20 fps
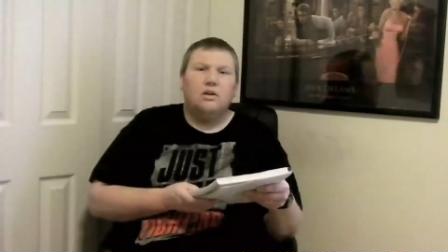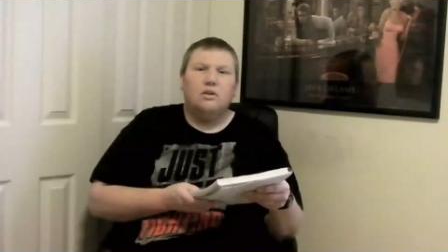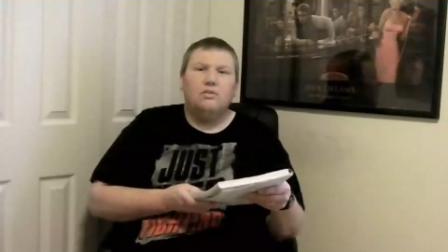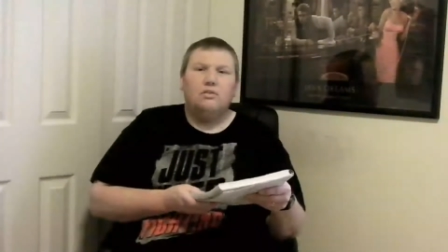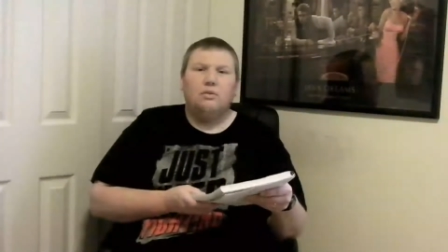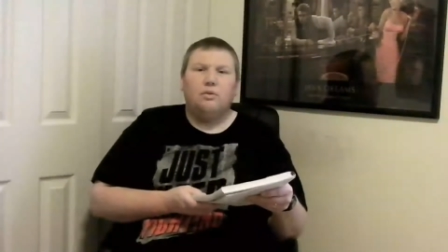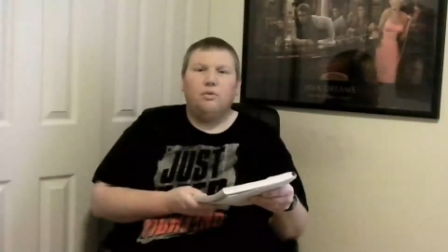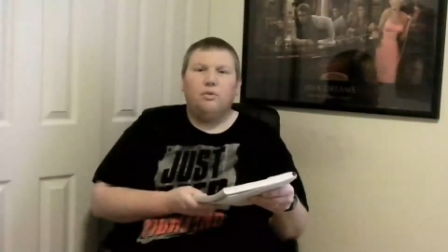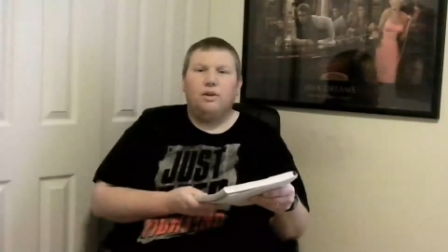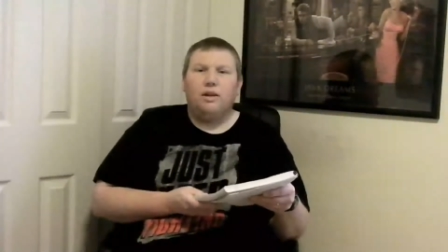
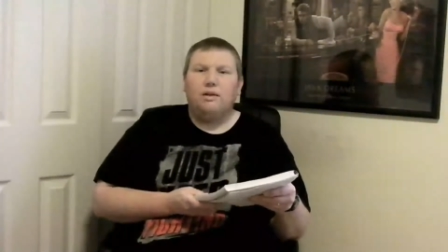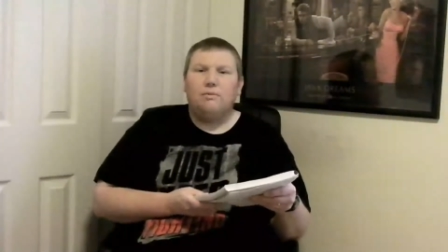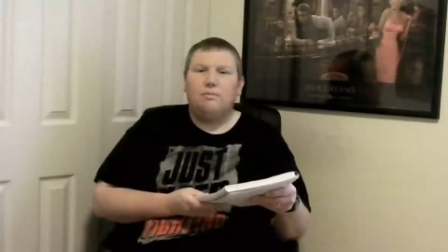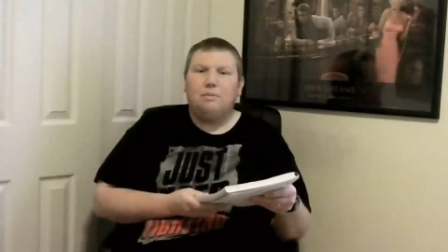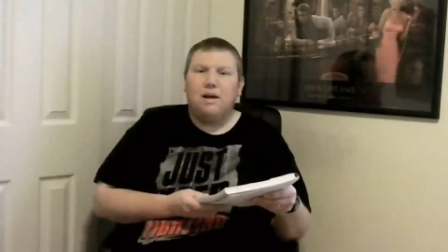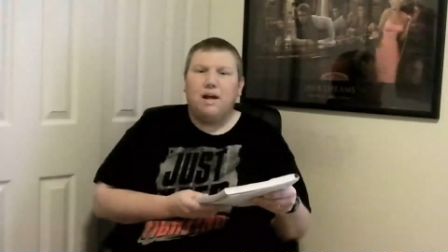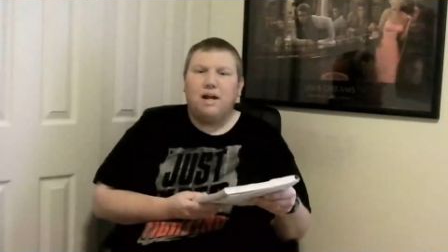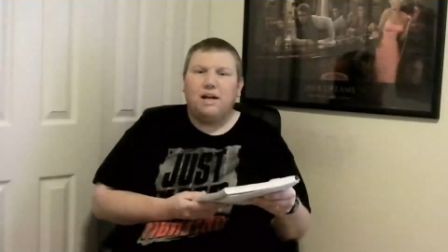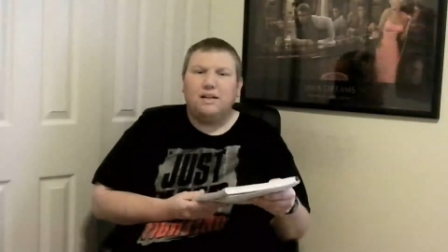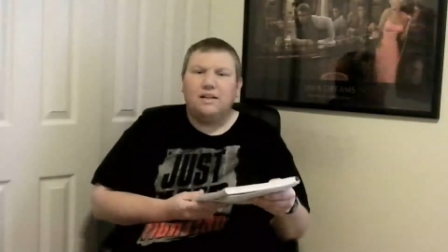for the
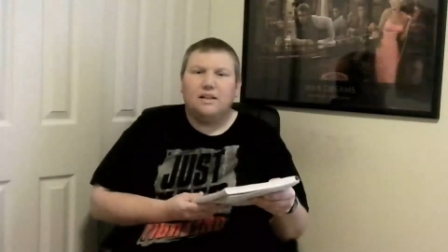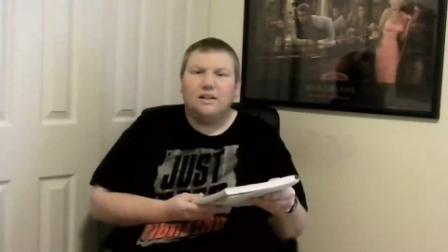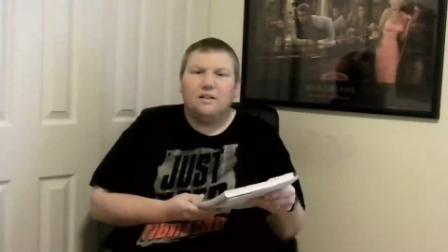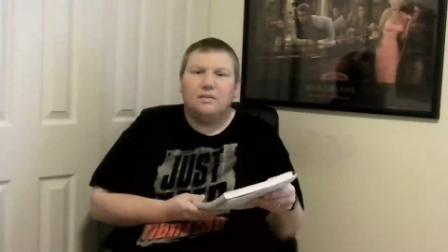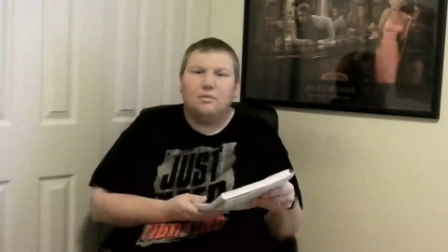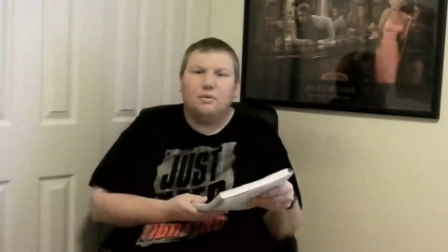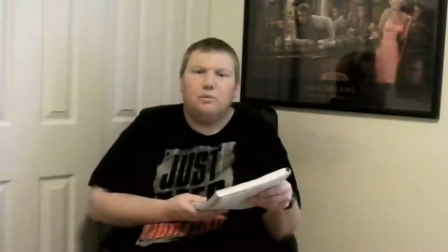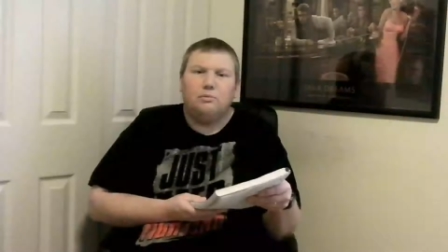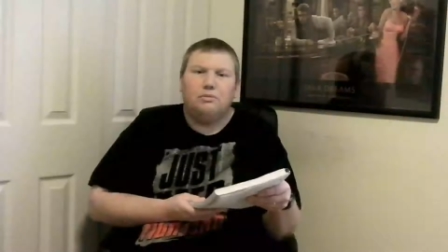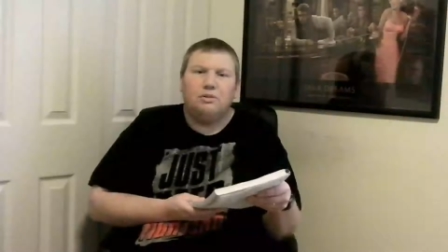Impact
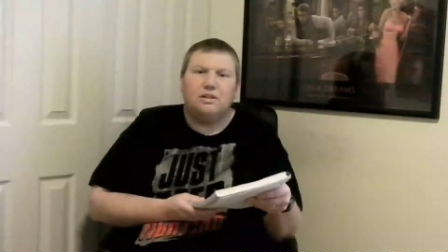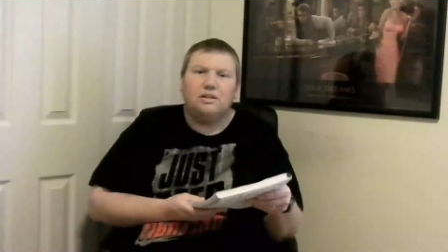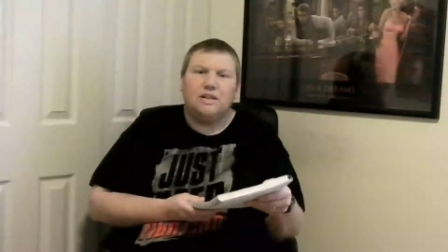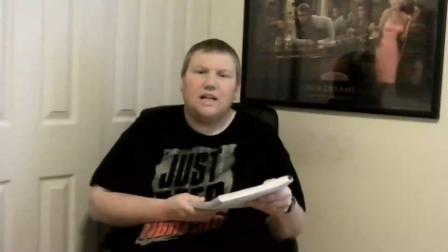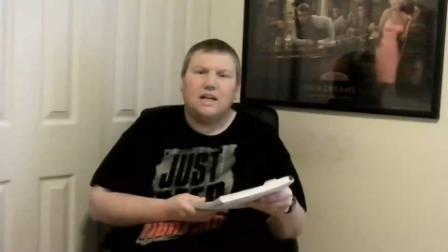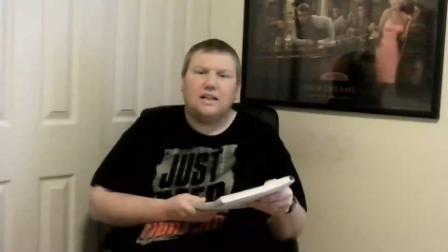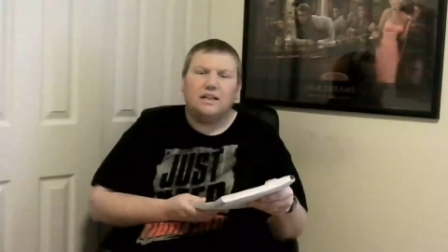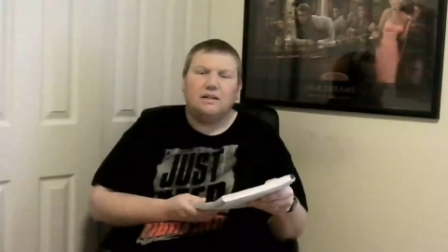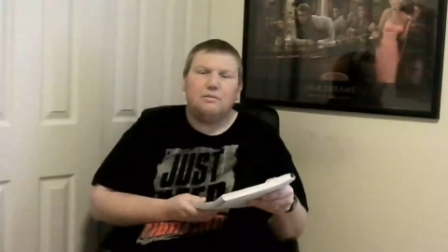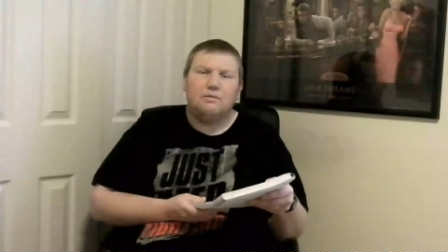Women's
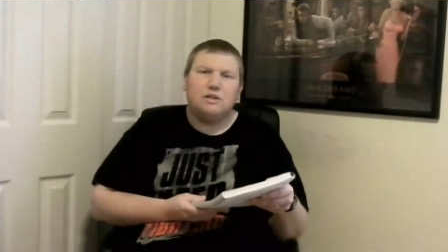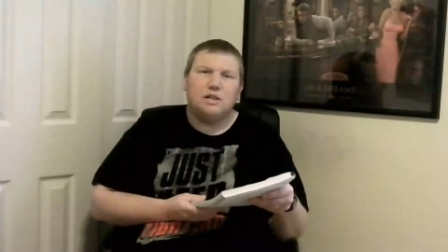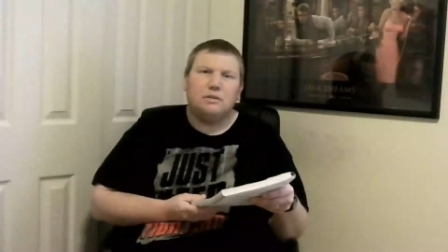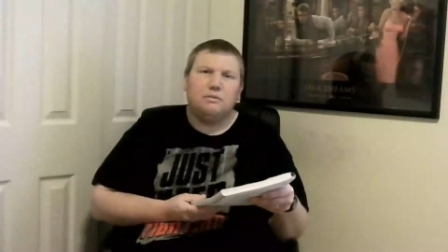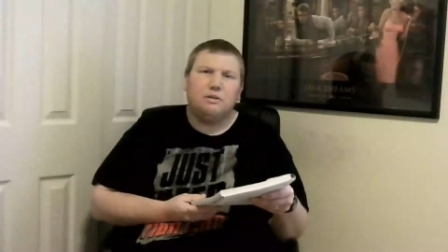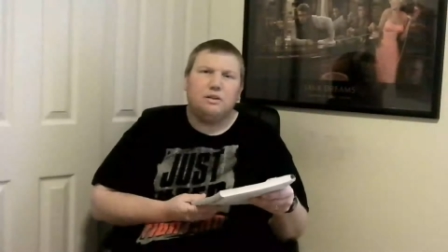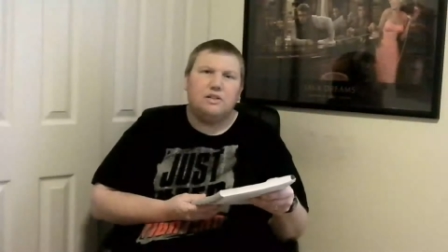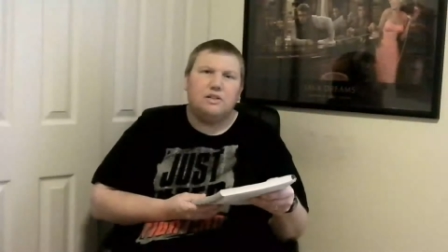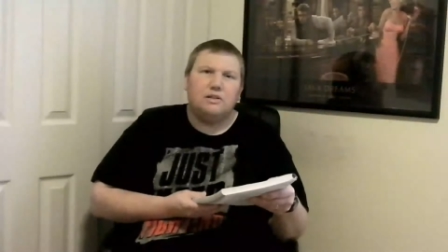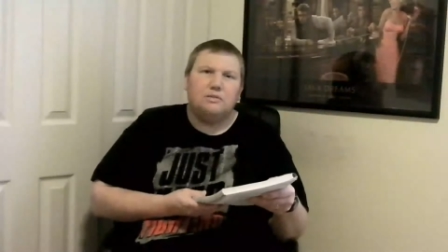Tag Team
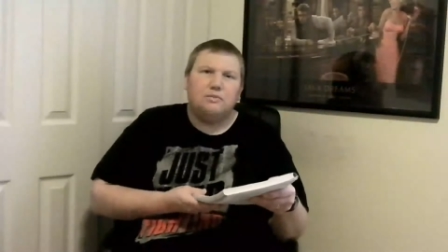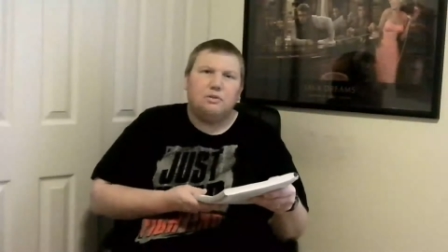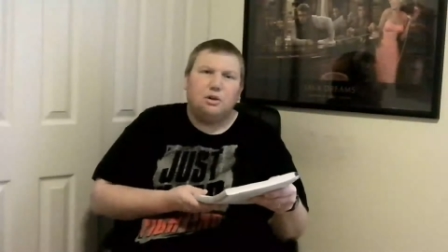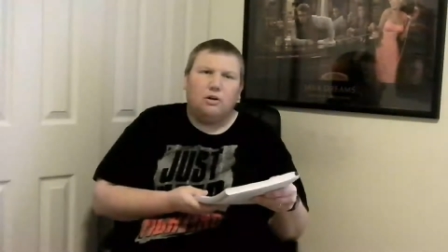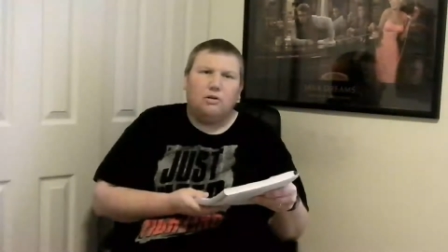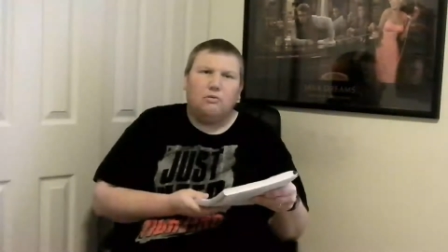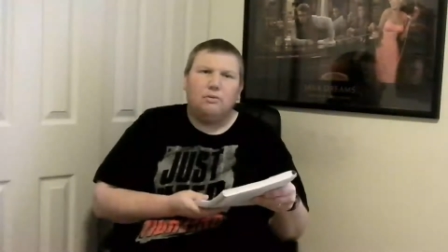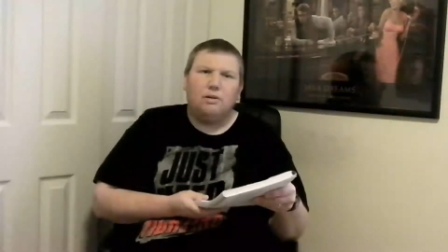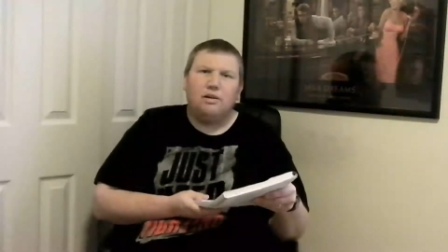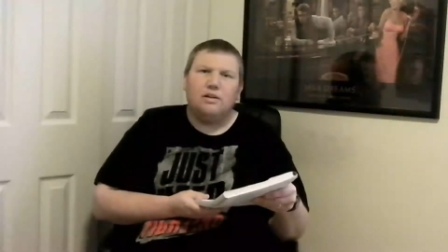Championship
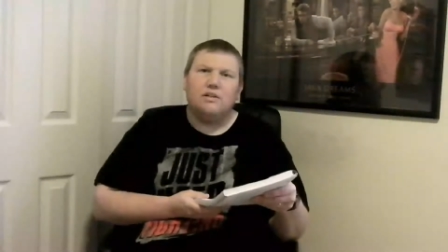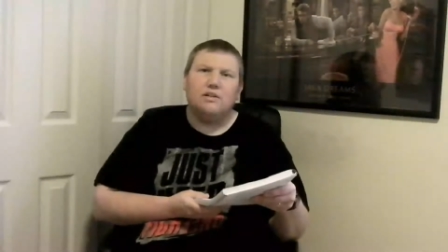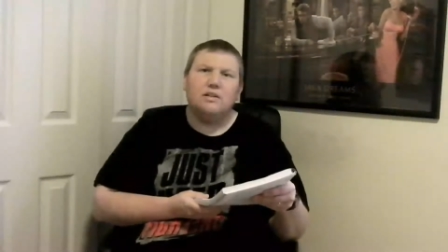Tournament.